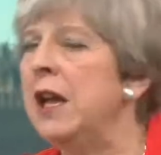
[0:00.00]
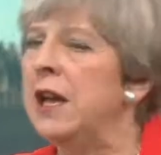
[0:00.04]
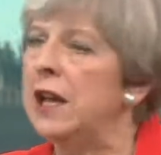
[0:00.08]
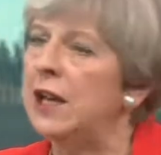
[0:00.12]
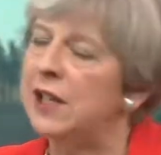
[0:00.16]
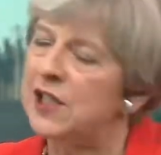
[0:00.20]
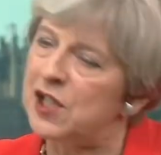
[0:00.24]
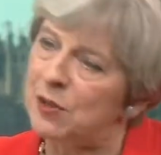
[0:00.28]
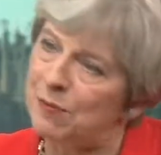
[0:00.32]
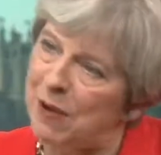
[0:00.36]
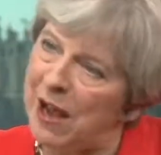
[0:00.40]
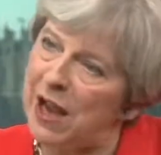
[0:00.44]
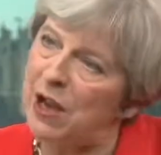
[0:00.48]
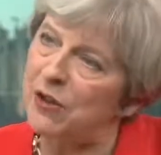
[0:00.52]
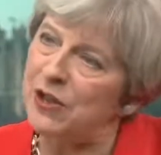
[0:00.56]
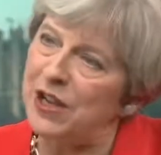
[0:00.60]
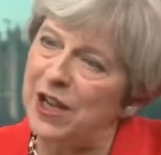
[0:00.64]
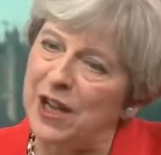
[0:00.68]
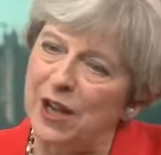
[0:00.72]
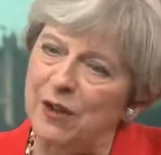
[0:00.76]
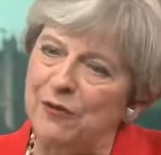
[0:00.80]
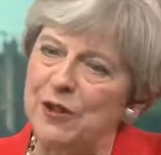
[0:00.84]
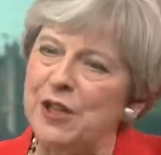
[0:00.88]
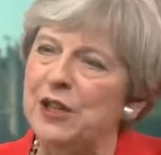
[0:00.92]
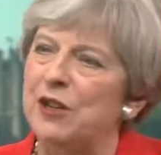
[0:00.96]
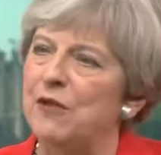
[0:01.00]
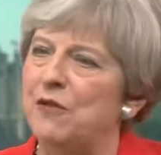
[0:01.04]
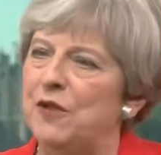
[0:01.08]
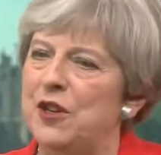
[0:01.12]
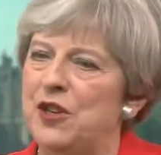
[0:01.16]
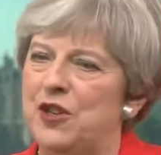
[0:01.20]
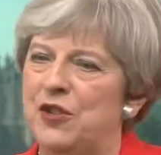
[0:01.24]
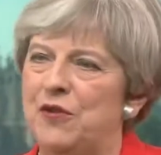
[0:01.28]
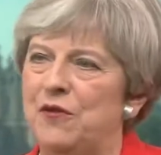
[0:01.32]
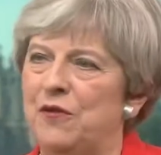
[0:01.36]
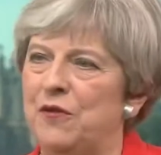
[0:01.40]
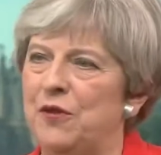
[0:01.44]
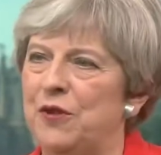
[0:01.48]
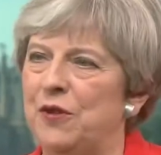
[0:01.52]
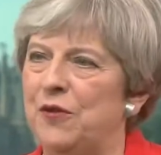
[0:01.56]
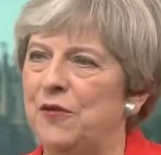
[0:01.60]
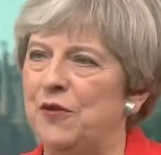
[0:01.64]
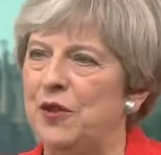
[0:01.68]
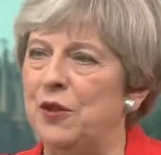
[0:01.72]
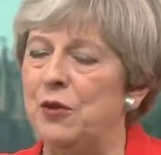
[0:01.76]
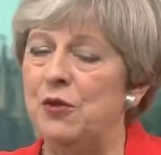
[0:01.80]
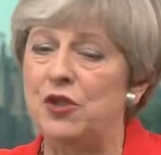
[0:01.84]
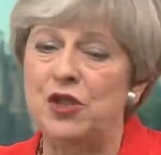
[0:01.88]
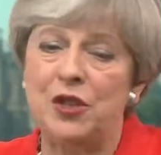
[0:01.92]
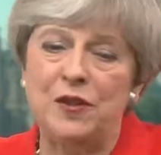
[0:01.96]
It's about having a vision for the
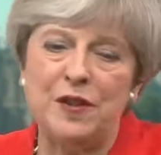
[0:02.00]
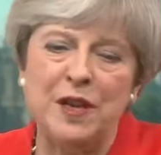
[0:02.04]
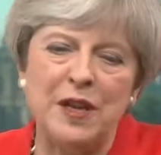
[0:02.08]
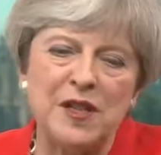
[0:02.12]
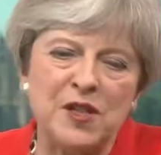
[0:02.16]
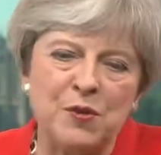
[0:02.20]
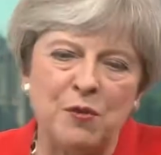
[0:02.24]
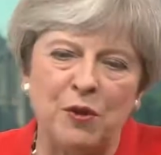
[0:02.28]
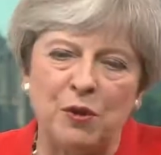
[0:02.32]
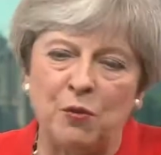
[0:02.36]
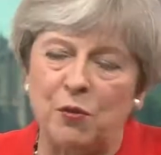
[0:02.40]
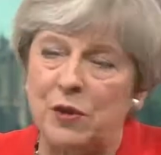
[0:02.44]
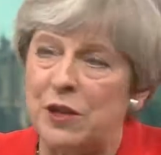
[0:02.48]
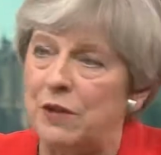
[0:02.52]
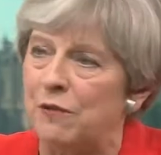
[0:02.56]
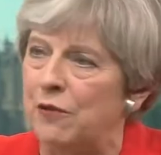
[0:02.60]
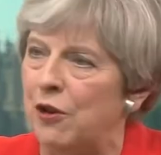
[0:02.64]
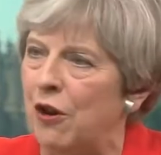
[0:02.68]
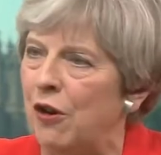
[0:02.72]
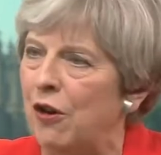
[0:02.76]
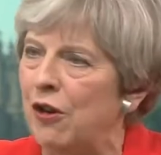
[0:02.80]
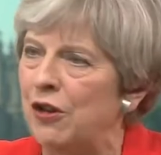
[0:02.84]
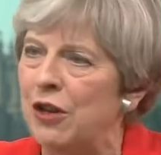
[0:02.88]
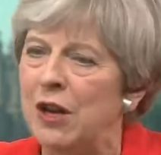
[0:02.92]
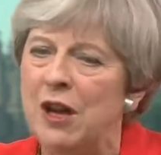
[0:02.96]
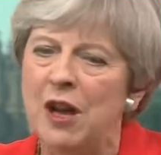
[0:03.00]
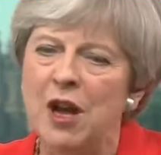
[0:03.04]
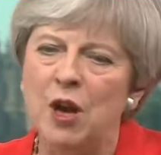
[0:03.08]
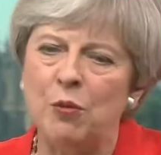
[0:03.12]
future. That's what we've got.